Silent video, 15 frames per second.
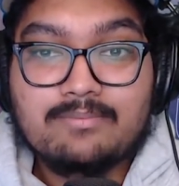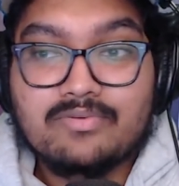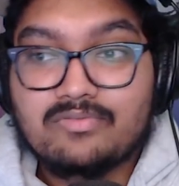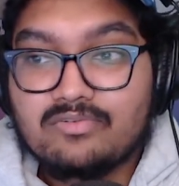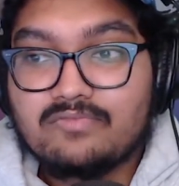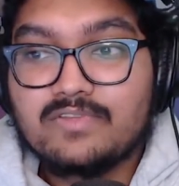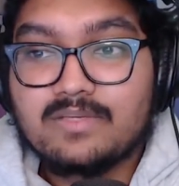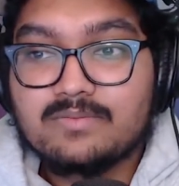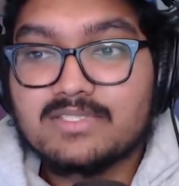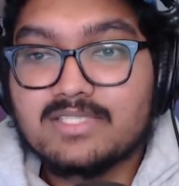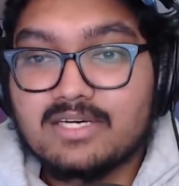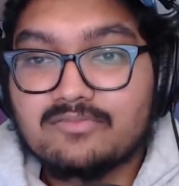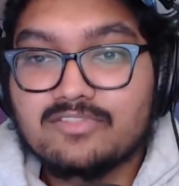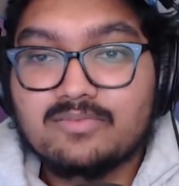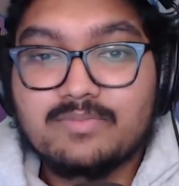proved
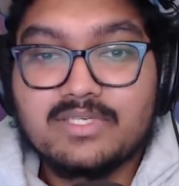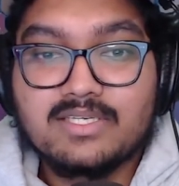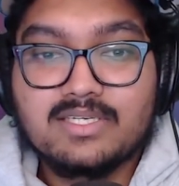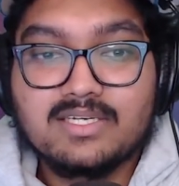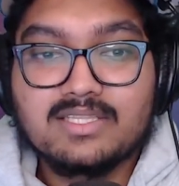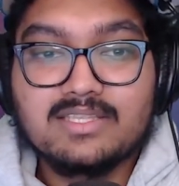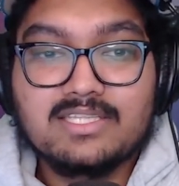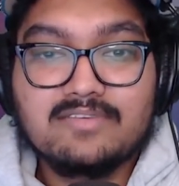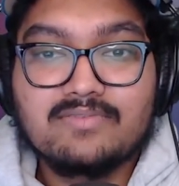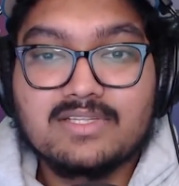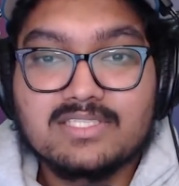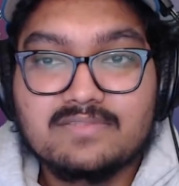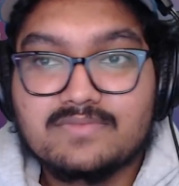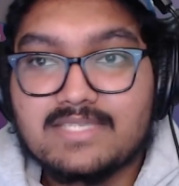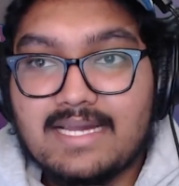himself to be a good
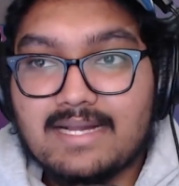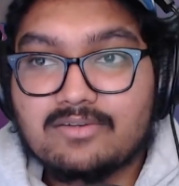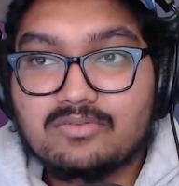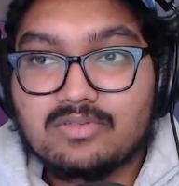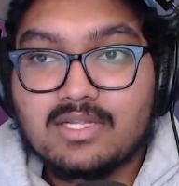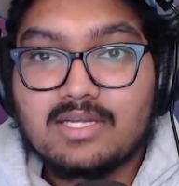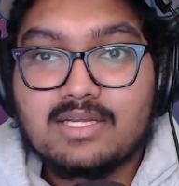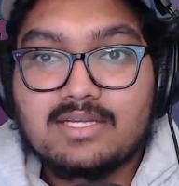defensive tackle